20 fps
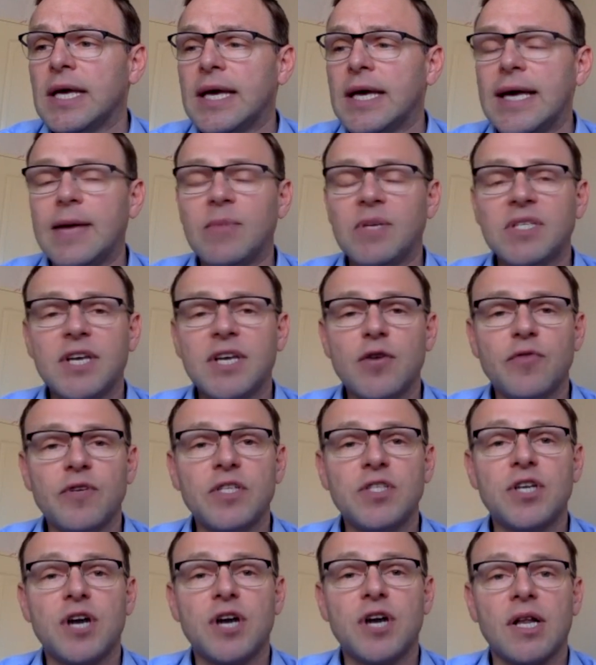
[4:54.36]
Myself
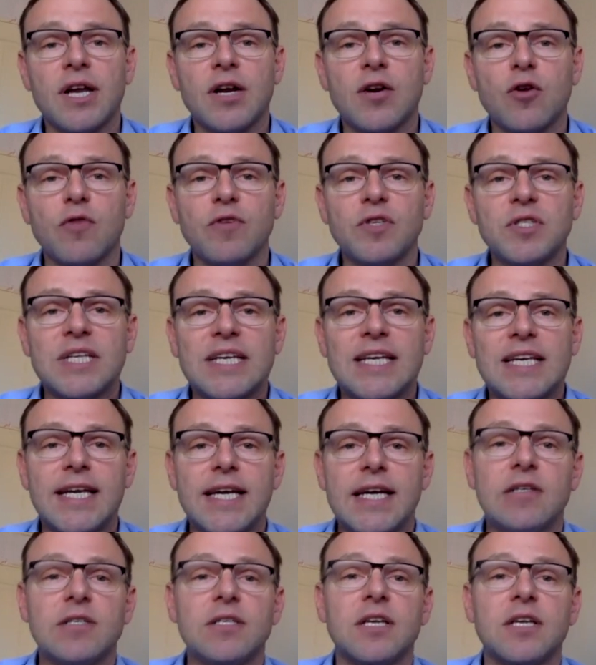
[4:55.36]
and Charlie are obviously
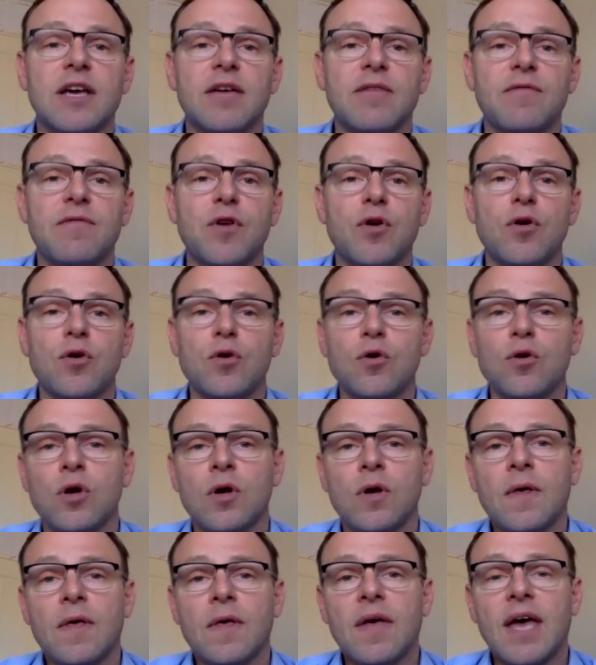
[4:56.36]
here to give you
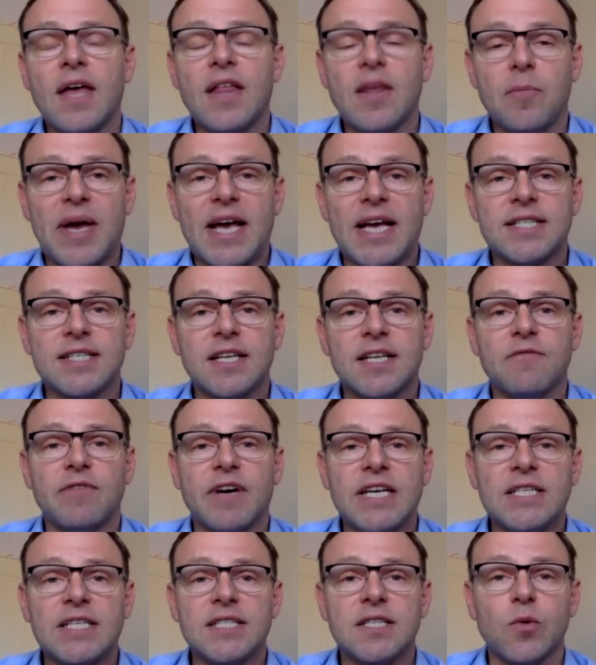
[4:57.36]
the best
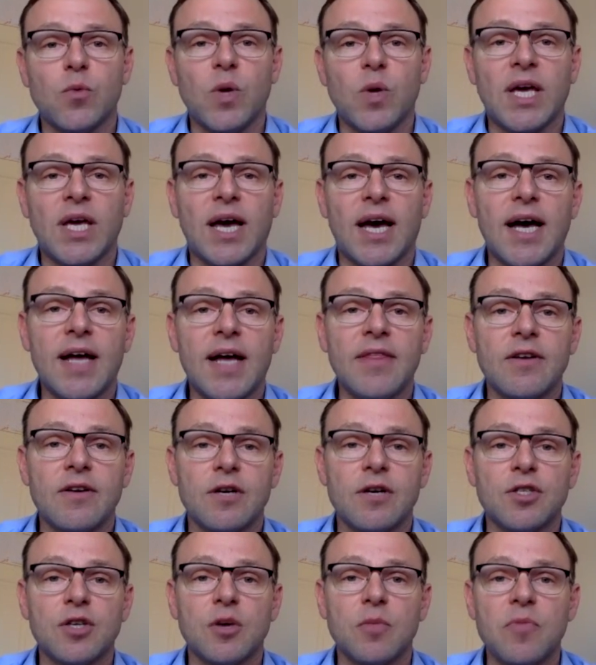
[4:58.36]
advice that we can. There
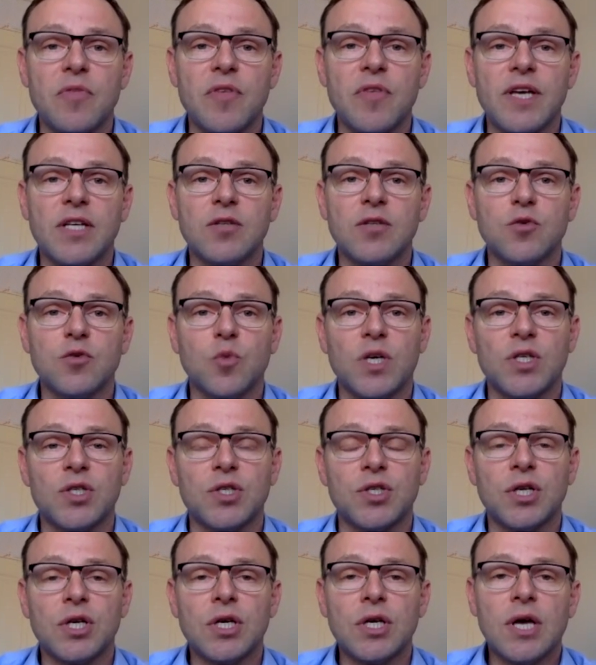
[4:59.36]
are some things
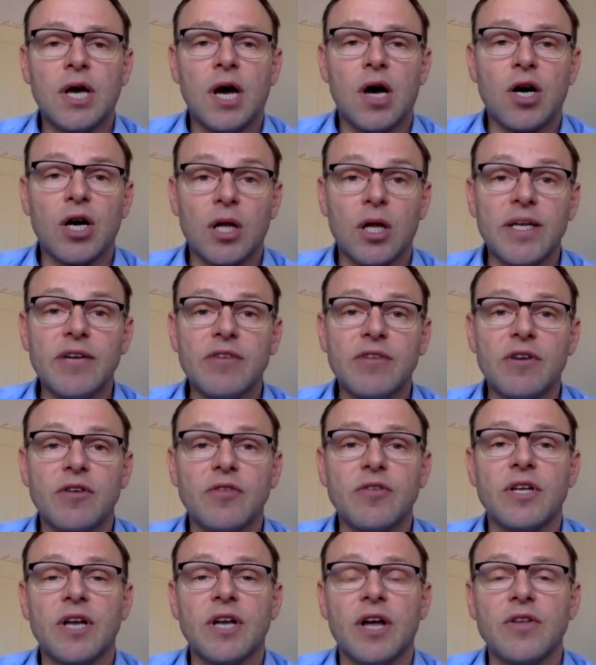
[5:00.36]
which are clearer
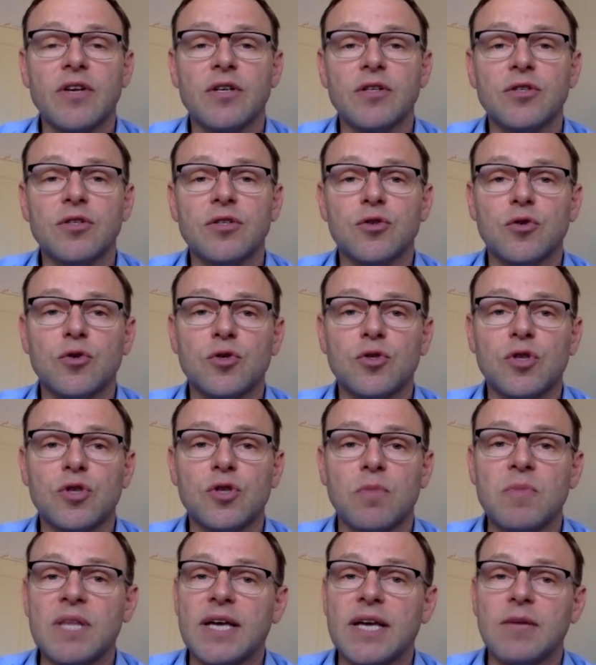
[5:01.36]
than others. So
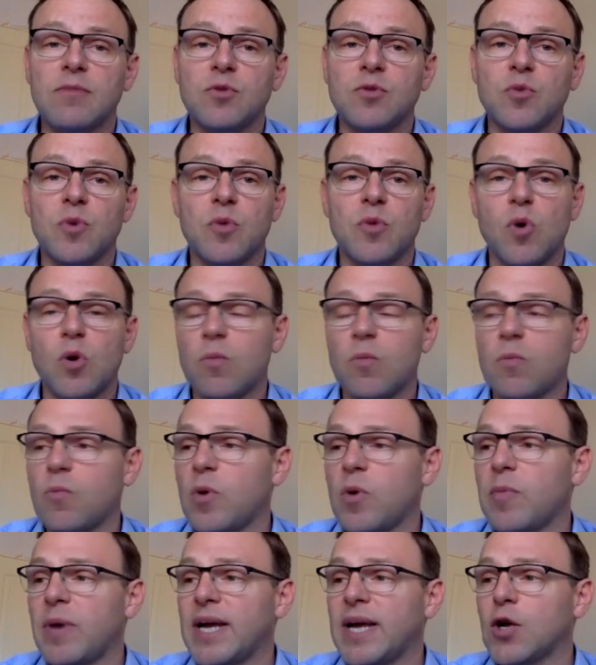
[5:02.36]
sometimes we
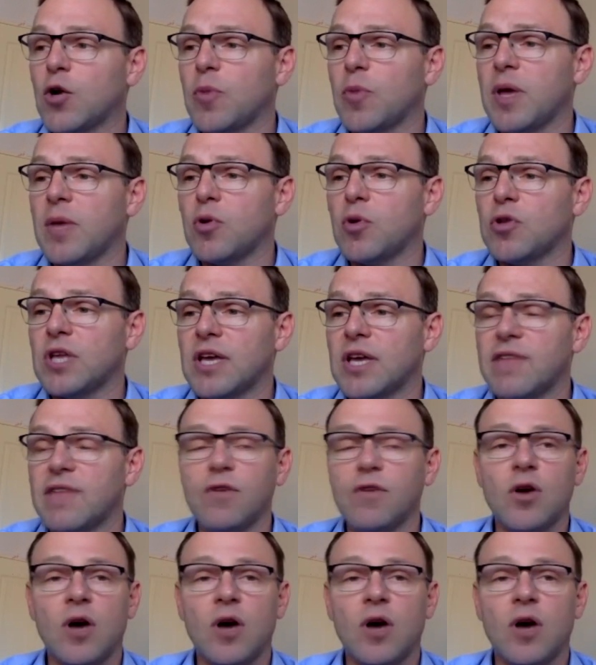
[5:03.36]
might not be able to give you